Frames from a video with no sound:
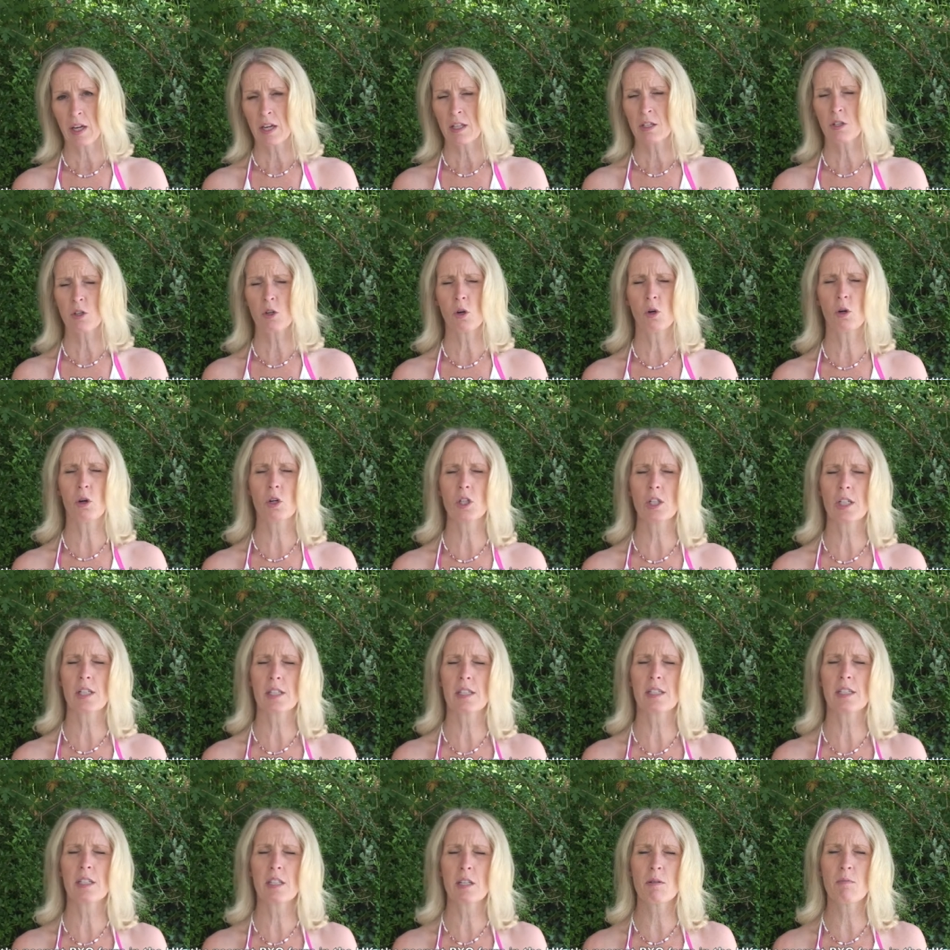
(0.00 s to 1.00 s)
It's
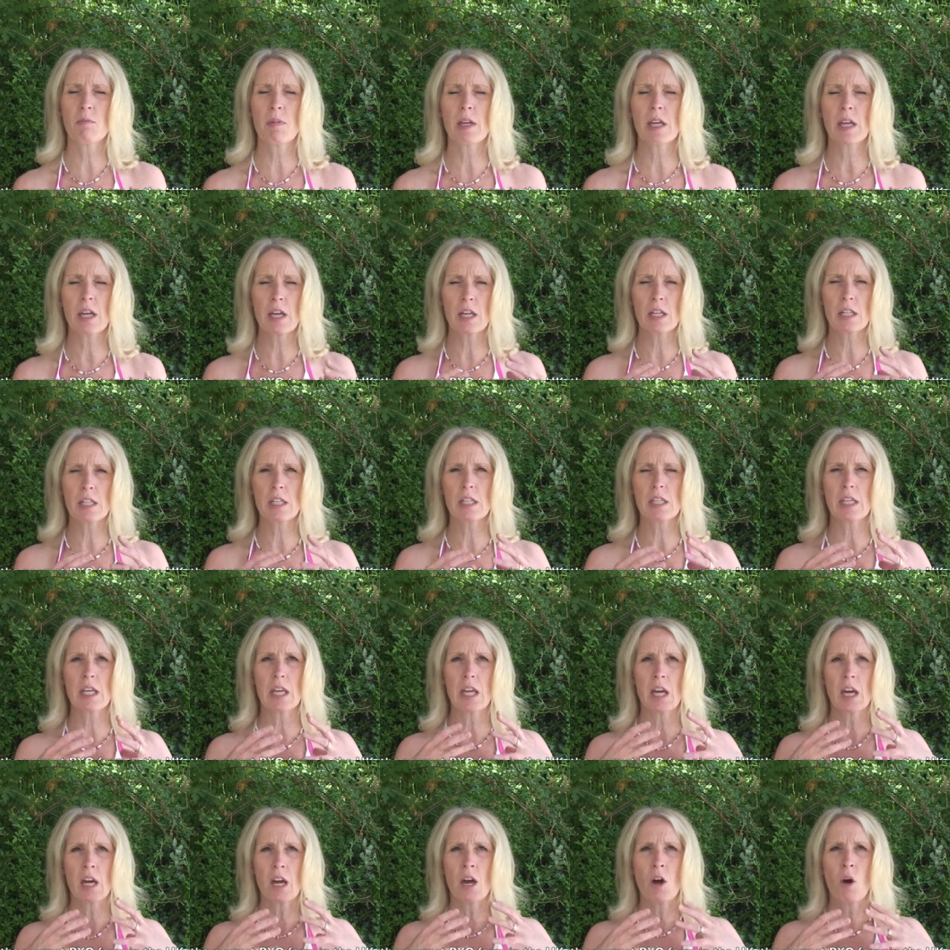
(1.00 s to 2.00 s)
gorgeous. To me it's
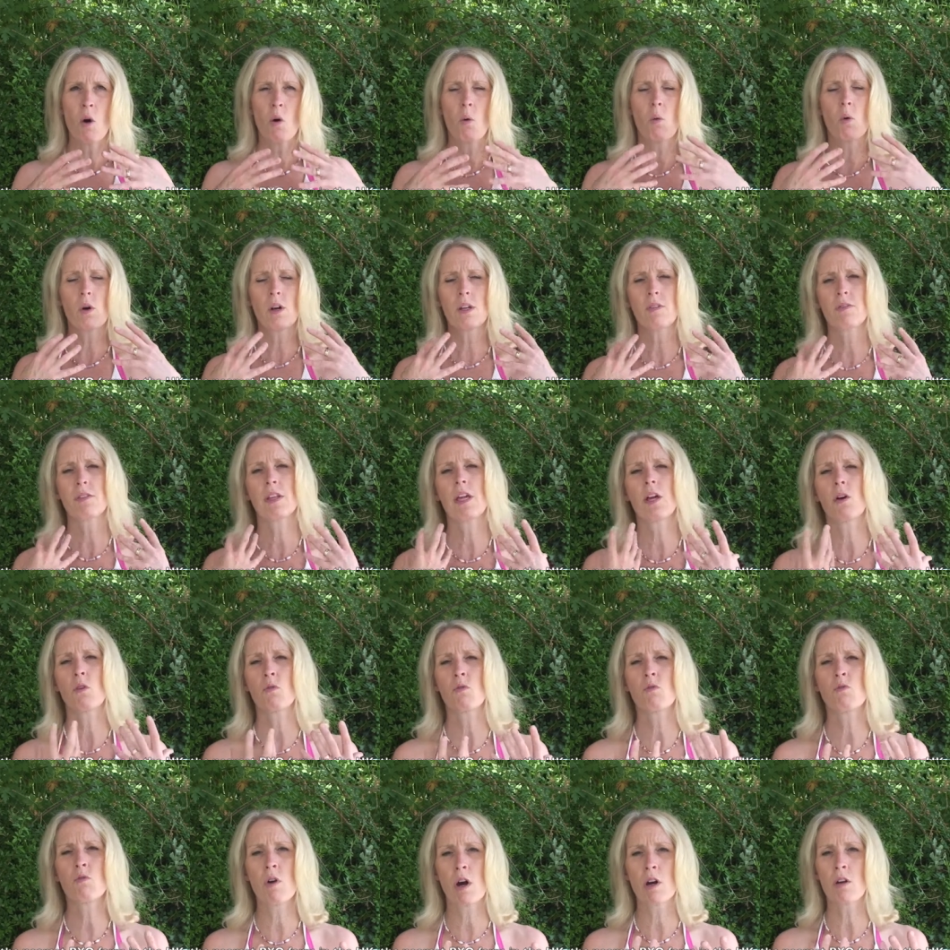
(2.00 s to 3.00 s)
one of the
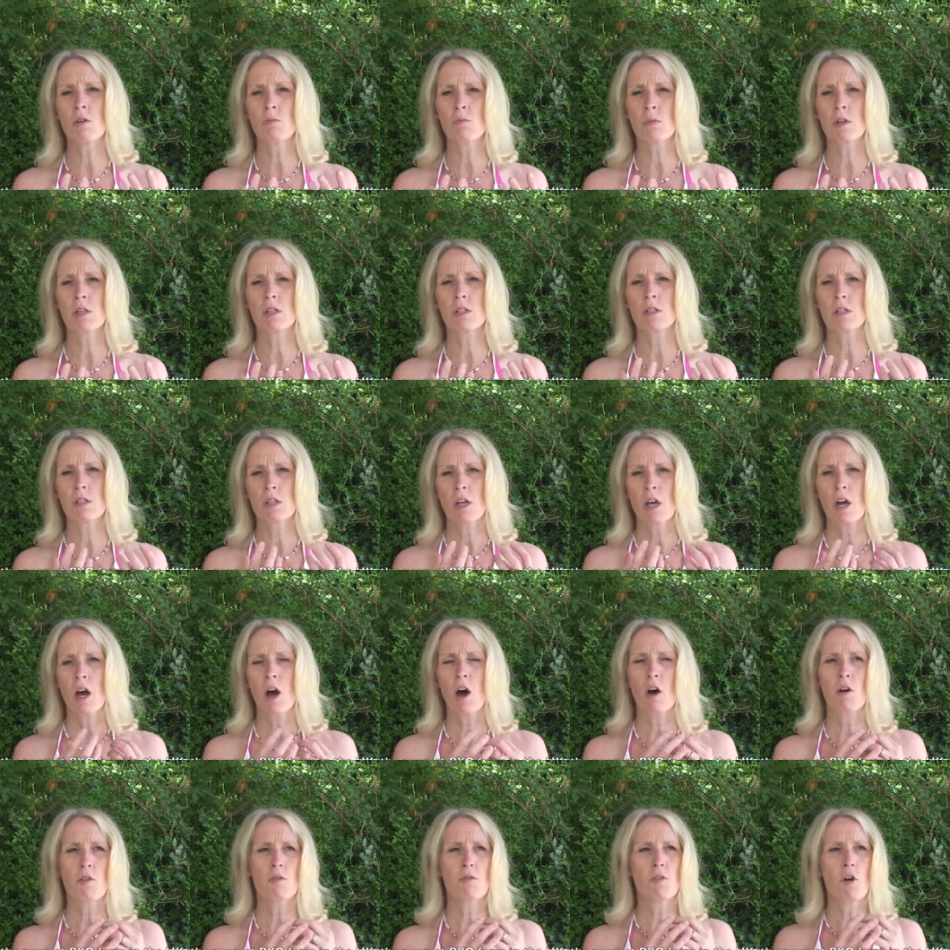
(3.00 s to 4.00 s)
aromas
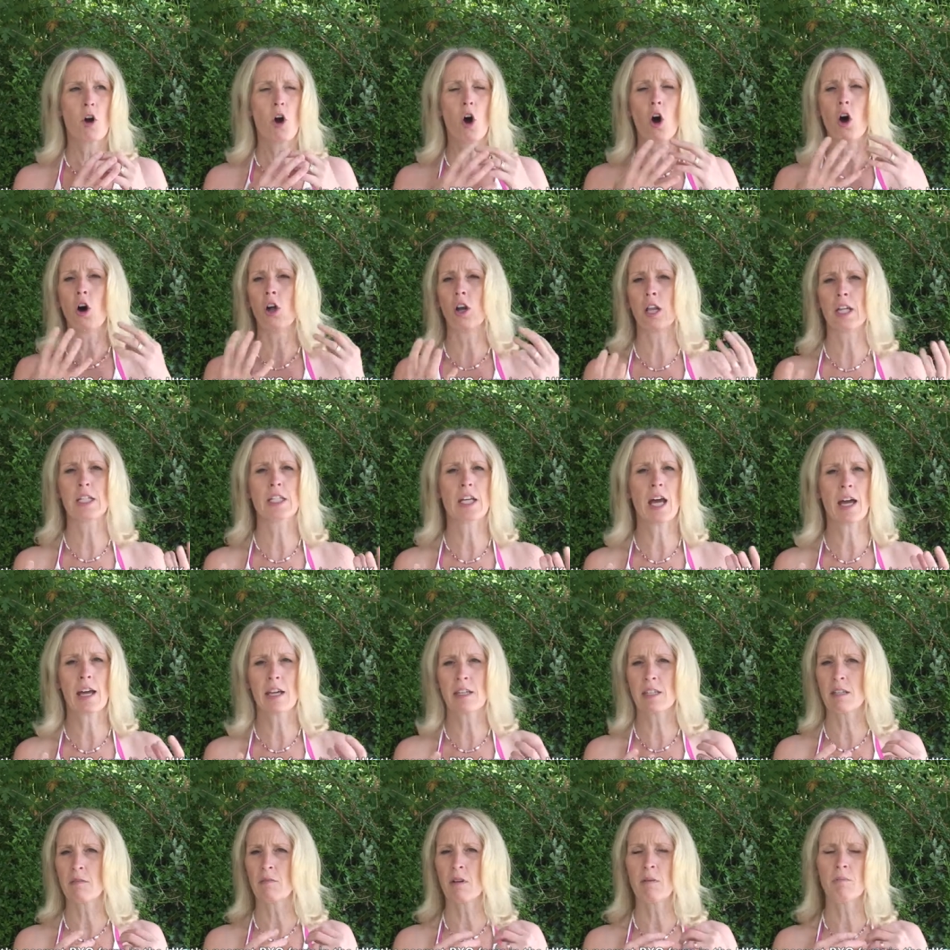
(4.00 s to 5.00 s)
of
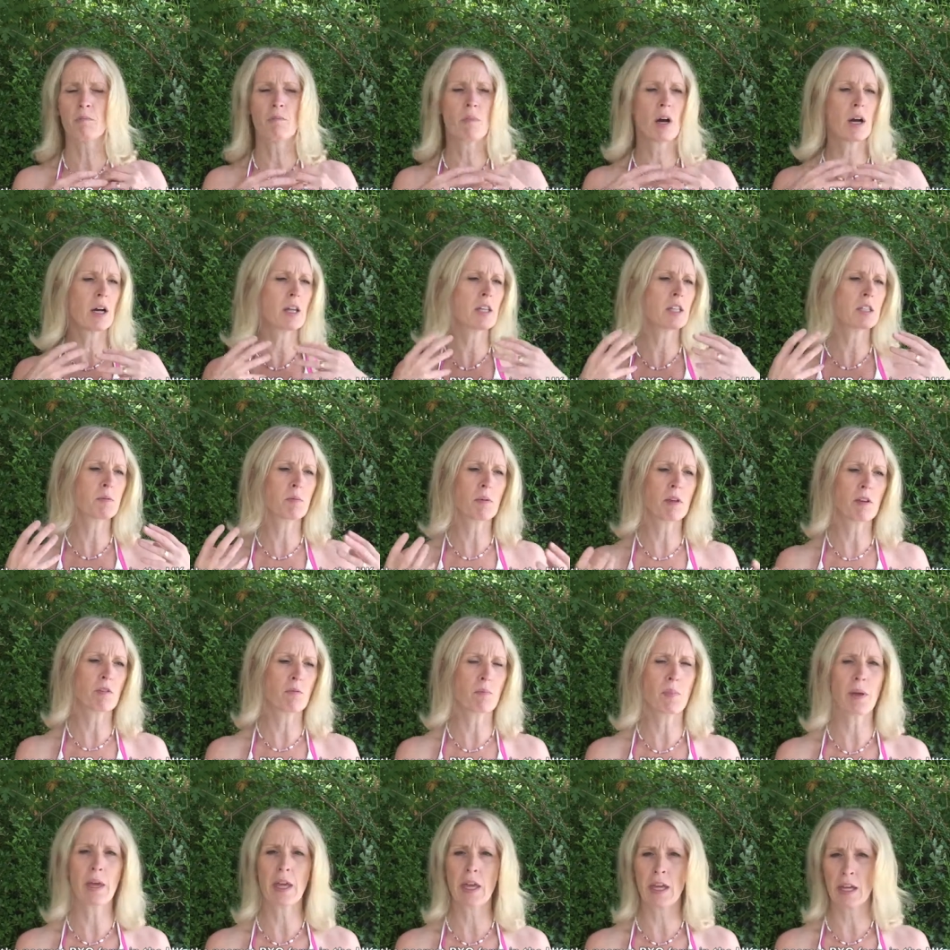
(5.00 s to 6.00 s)
holidays. It reminds me
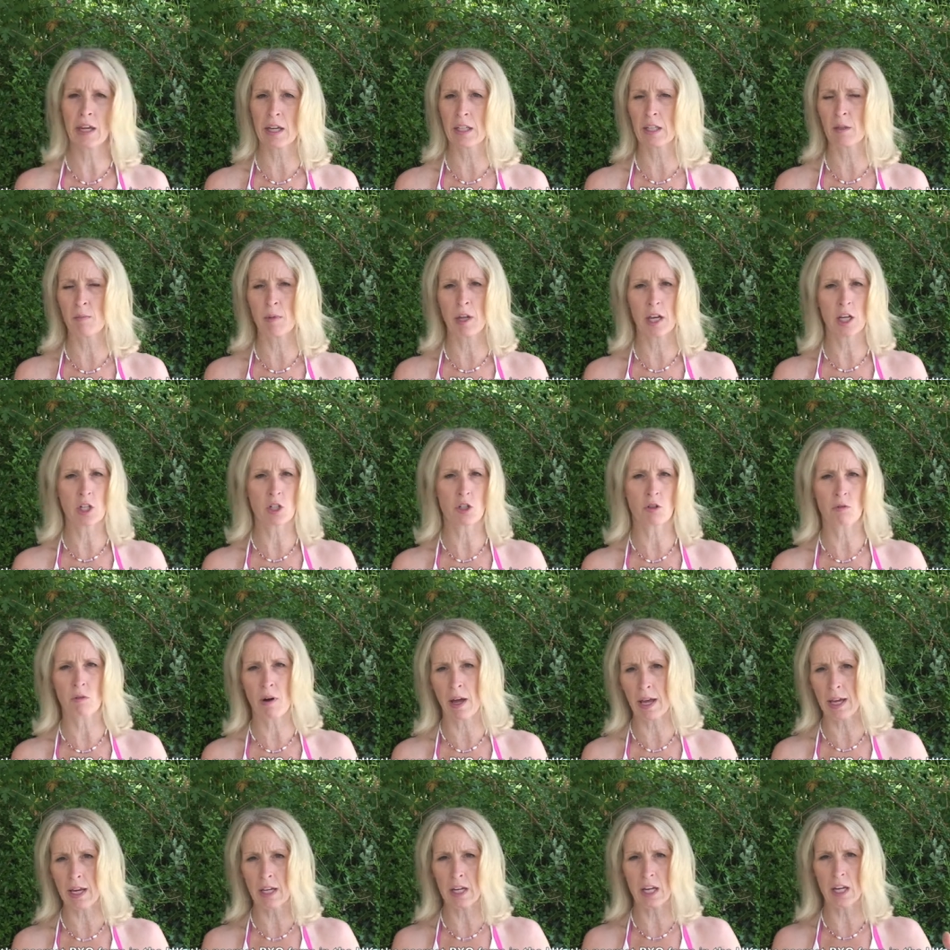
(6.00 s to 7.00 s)
of being in the
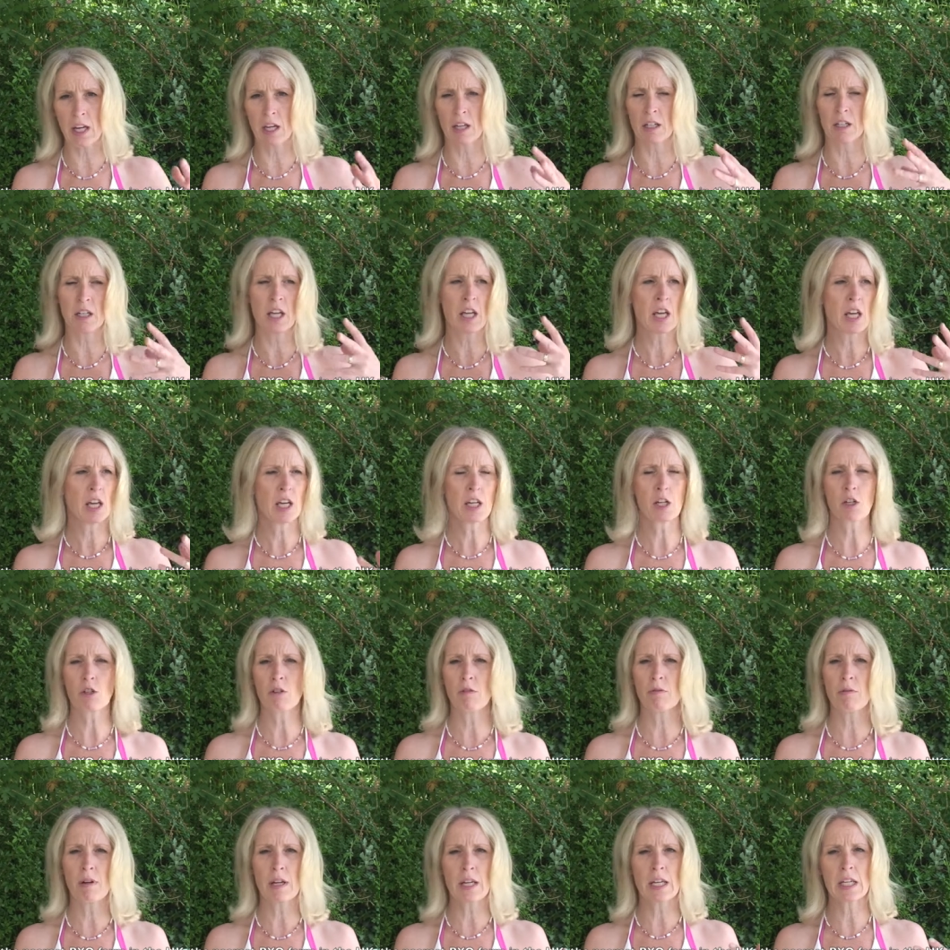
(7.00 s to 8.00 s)
Mediterranean, in
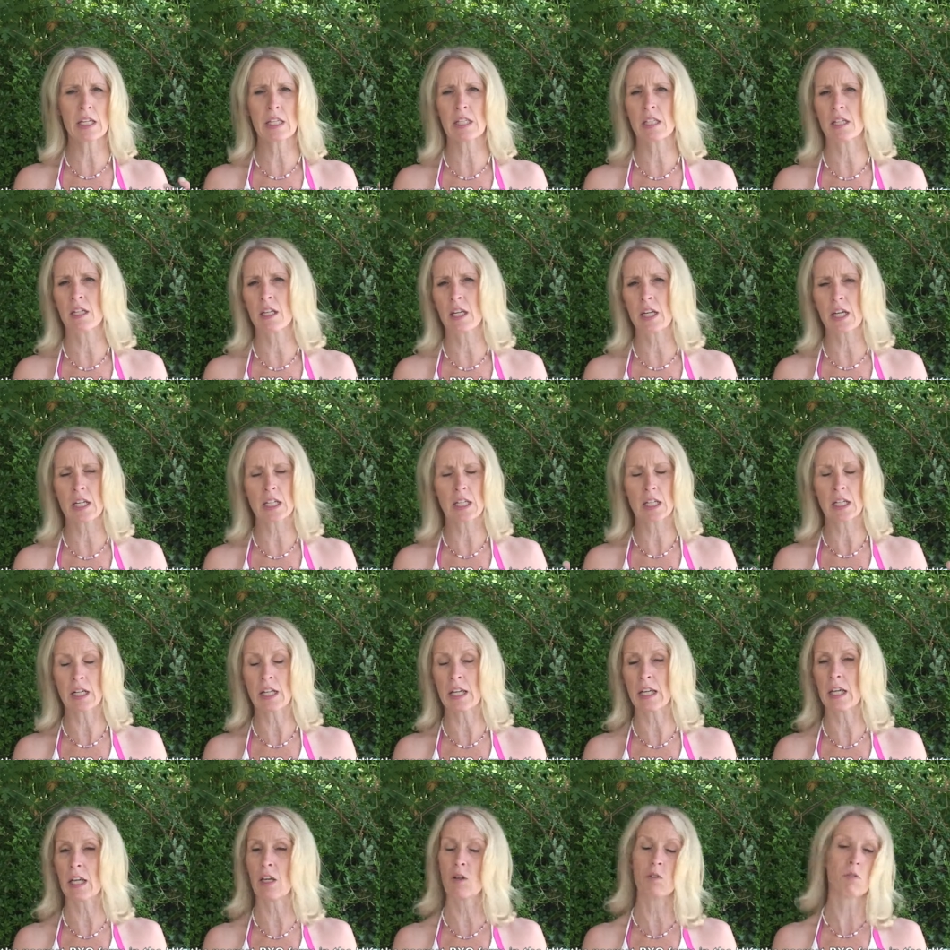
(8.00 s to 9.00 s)
Greece and
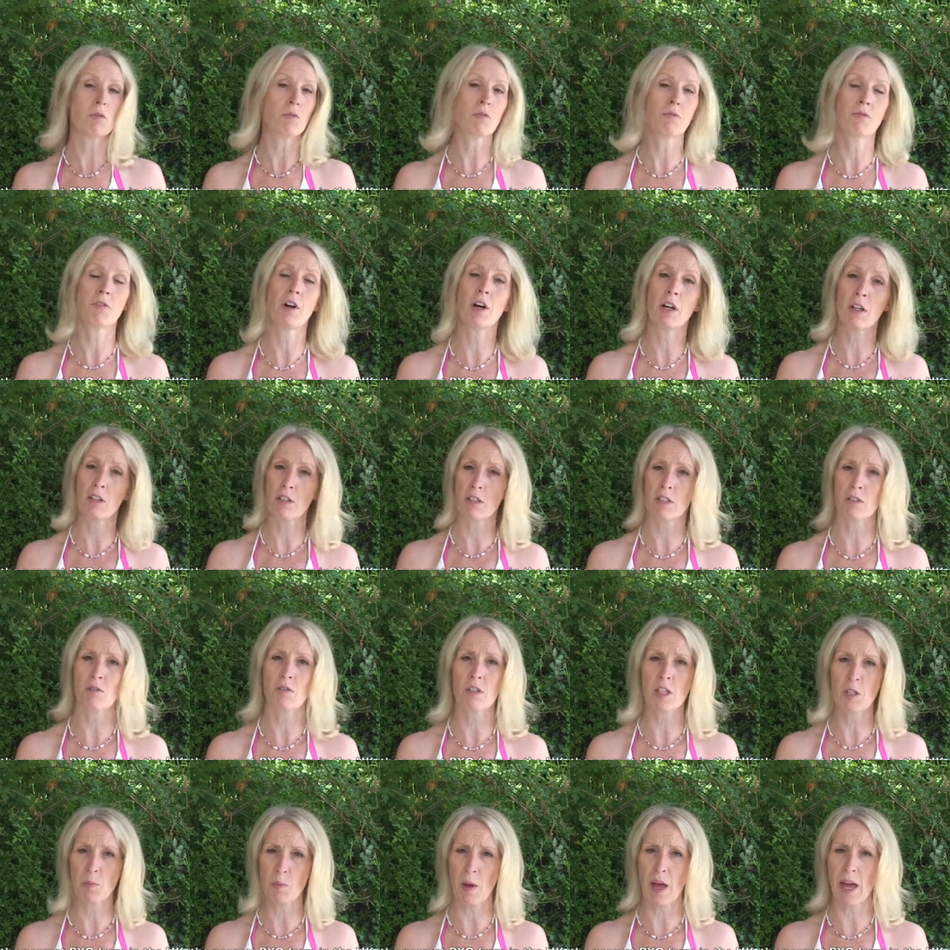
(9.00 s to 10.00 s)
Italy or France or
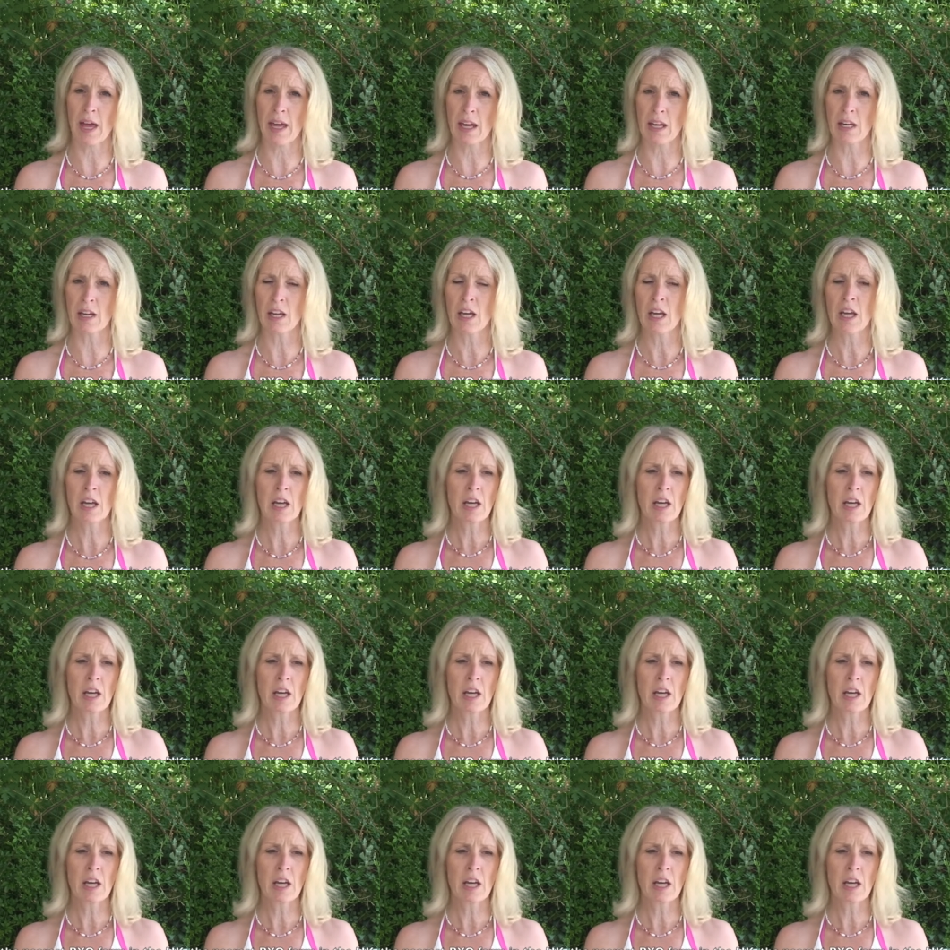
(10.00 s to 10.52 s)
Spain.